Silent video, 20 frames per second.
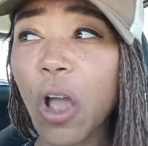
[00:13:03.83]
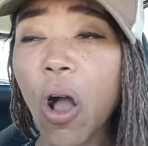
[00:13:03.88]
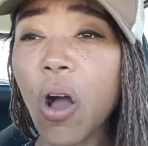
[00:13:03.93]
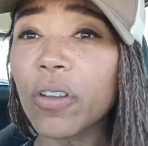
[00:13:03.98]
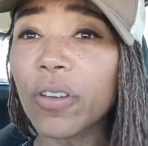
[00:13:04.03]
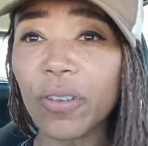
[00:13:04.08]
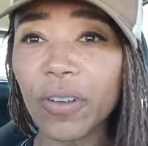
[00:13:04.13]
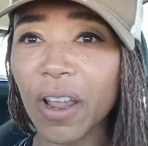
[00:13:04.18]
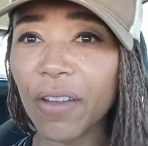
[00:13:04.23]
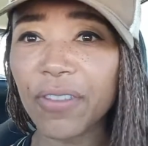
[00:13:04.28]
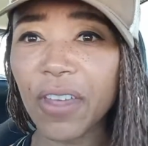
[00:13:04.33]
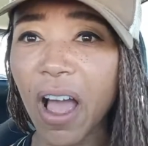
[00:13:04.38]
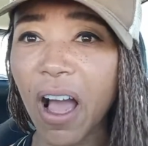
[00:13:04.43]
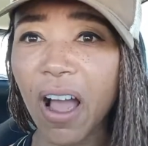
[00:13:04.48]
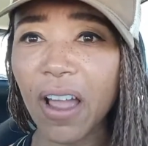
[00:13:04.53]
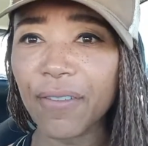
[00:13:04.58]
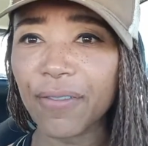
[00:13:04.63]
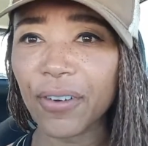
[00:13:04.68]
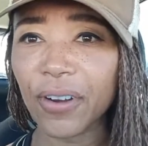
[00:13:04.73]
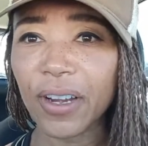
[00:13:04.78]
don't have the
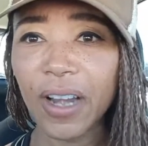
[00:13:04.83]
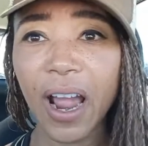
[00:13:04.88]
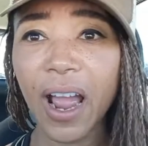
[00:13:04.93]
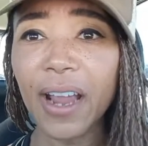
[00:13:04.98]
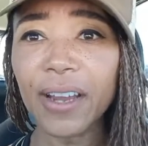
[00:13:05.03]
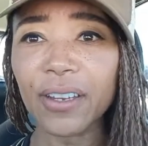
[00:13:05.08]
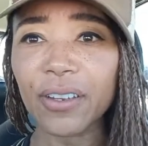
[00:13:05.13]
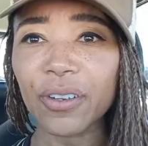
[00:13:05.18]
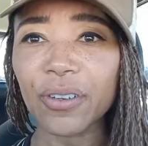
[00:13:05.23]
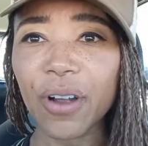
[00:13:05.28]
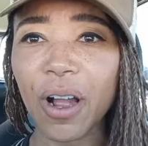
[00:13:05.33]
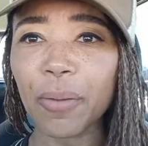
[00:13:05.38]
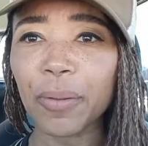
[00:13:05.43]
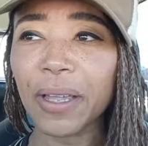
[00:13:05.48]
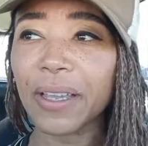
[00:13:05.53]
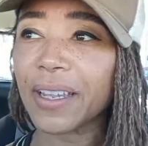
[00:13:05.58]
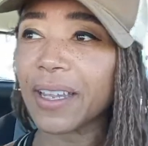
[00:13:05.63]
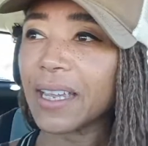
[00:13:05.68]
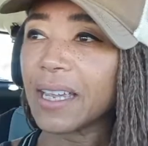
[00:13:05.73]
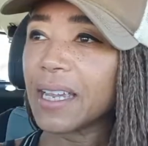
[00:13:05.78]
eye for it. I do. I'm
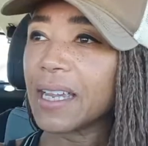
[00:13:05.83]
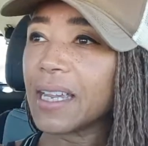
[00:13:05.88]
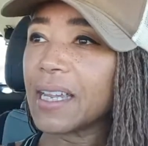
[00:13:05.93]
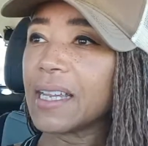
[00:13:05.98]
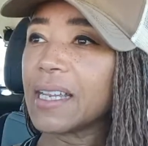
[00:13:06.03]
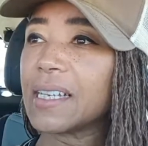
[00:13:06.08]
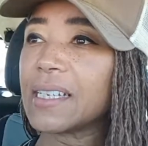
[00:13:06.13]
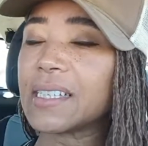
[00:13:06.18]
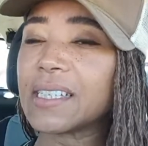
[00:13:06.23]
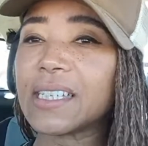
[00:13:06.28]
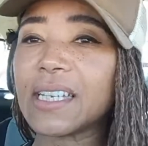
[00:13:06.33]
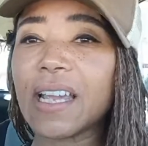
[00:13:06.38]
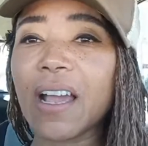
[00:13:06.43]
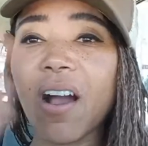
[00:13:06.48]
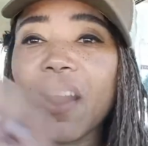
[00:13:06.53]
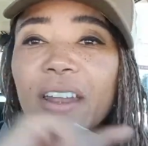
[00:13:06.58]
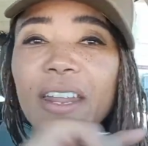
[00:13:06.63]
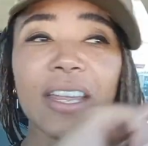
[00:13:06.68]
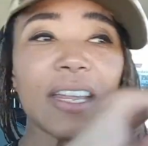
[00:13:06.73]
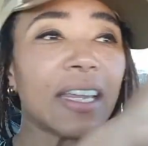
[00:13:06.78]
like, she
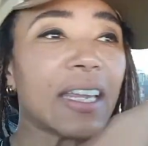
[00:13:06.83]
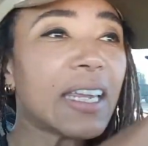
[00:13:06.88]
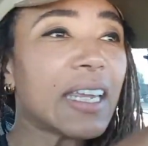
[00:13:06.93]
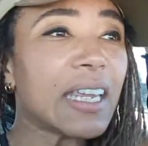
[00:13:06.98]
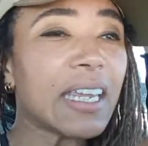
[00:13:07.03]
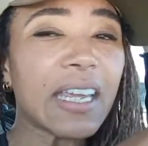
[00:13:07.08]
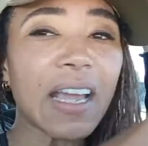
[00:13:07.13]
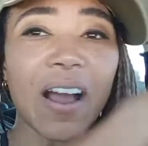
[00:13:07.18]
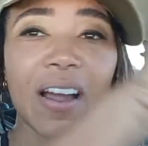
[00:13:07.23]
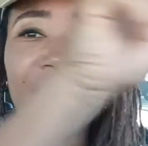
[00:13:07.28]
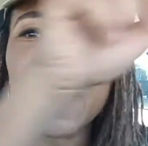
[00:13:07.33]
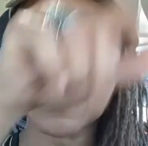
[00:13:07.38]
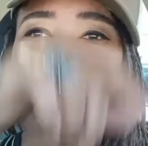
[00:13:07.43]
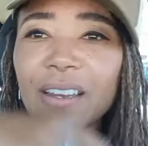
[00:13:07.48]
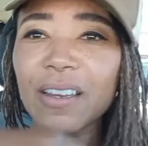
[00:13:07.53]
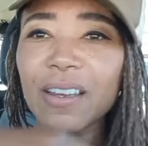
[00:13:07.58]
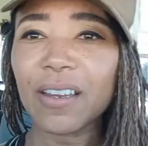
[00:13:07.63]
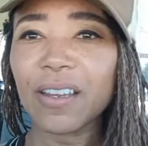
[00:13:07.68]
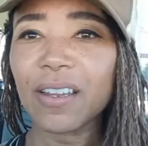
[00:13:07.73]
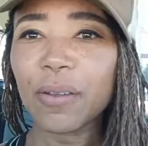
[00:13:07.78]
on it, he on it,
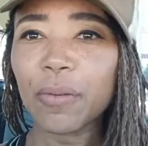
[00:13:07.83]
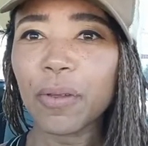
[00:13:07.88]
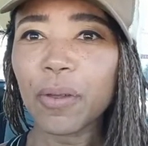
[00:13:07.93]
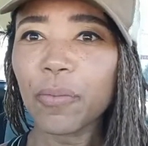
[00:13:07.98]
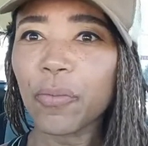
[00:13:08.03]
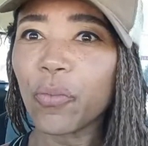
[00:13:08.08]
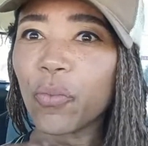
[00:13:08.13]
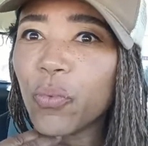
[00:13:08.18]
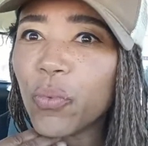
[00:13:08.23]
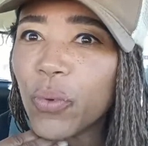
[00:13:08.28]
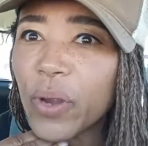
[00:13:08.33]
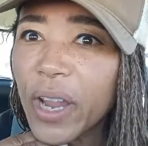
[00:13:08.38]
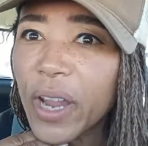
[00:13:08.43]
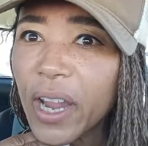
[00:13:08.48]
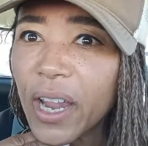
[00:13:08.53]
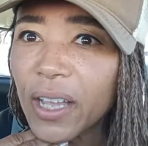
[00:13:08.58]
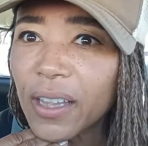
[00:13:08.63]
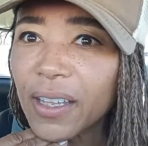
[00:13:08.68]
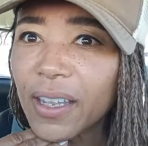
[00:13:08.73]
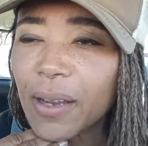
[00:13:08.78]

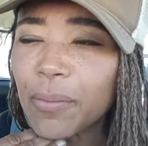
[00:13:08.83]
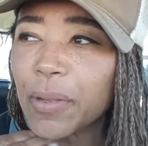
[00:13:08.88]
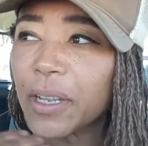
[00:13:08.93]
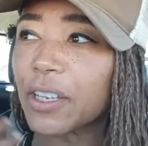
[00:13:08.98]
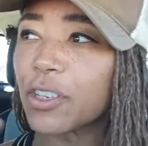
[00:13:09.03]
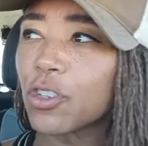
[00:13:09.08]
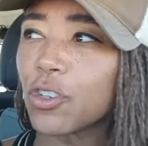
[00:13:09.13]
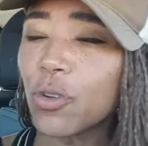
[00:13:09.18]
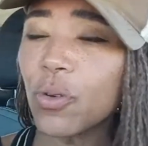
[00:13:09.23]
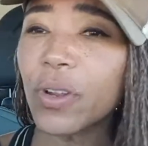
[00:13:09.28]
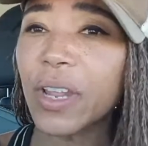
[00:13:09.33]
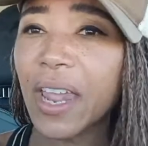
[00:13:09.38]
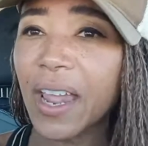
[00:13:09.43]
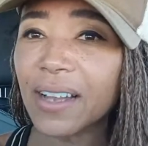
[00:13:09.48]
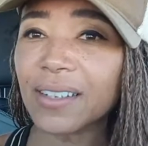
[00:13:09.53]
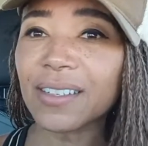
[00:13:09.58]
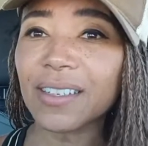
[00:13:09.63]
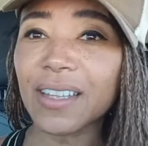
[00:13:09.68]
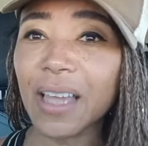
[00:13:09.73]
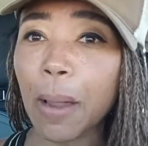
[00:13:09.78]
really? I'm like, you
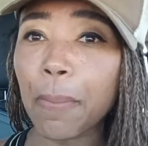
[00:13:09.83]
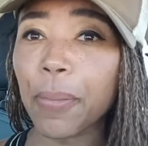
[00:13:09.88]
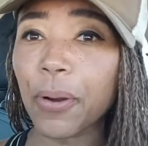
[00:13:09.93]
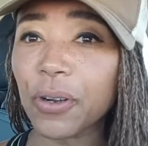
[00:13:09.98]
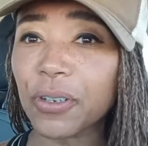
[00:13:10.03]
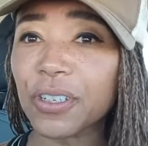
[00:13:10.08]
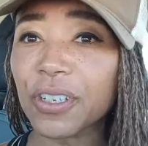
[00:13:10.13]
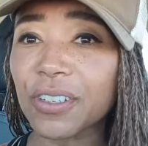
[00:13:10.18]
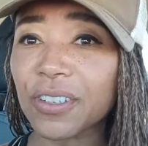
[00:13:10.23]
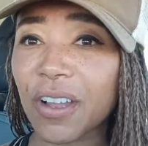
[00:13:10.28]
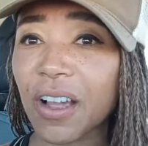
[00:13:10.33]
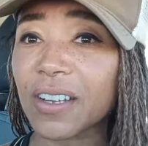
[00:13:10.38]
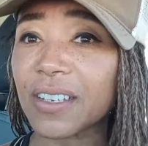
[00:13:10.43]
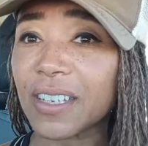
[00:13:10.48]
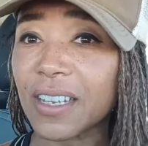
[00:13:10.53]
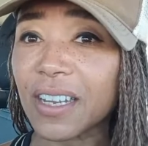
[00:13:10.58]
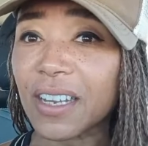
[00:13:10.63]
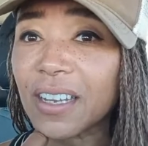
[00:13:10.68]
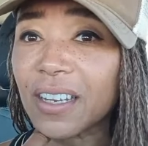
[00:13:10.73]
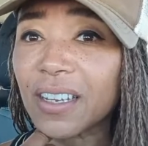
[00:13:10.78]
can't see that person's on
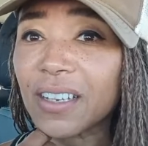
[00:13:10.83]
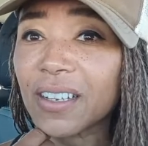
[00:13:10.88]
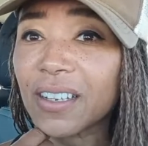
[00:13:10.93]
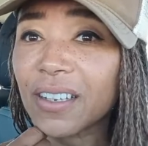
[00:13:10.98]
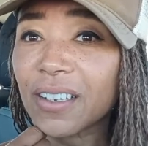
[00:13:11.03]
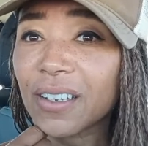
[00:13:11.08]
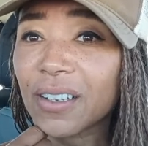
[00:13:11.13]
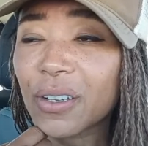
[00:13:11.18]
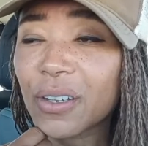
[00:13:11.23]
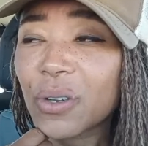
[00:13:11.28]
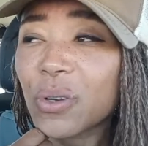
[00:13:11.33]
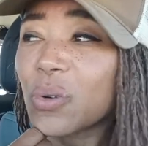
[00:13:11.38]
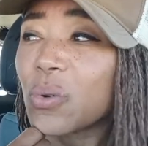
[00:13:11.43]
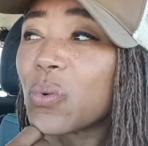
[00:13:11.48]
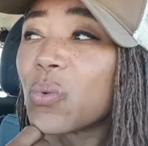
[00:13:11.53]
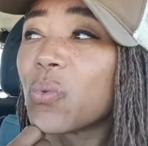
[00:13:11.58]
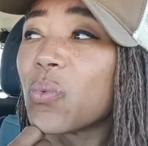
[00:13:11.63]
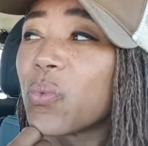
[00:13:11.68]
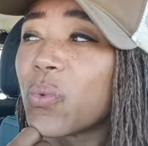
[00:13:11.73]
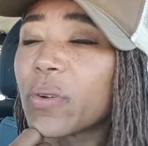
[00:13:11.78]
tea.
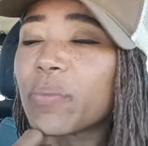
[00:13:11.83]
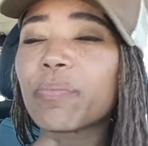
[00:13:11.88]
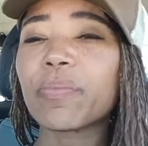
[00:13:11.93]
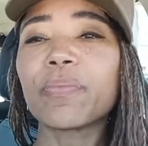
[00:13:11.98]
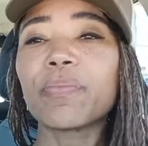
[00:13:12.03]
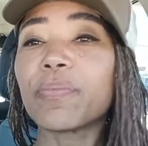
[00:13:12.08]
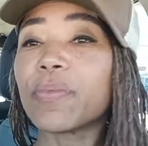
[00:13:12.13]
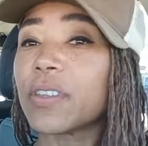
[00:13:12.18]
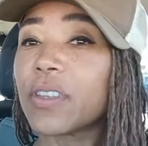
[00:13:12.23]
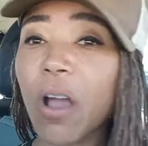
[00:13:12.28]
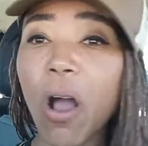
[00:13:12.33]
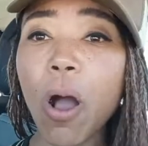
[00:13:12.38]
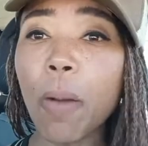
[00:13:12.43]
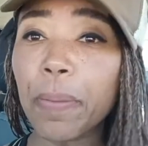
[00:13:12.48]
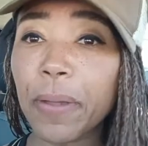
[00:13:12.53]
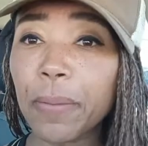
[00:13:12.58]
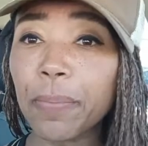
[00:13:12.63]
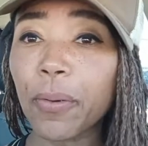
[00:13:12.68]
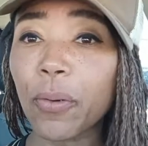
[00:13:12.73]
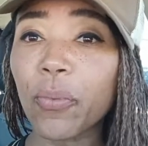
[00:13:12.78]
Y'all
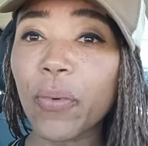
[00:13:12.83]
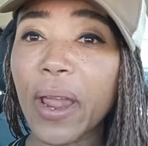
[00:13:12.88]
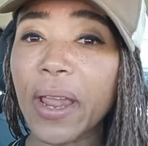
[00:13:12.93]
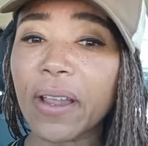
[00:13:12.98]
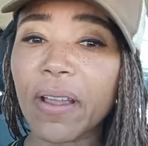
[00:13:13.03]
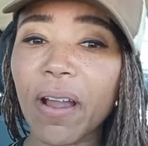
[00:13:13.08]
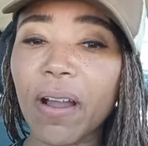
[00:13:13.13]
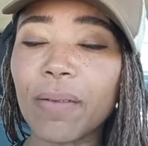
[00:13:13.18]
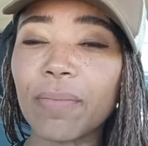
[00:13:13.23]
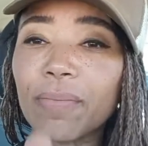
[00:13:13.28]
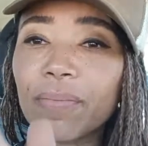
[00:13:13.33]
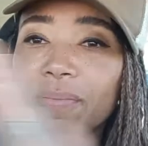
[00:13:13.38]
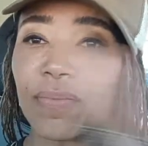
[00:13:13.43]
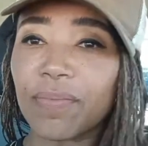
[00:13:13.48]
people, wake up.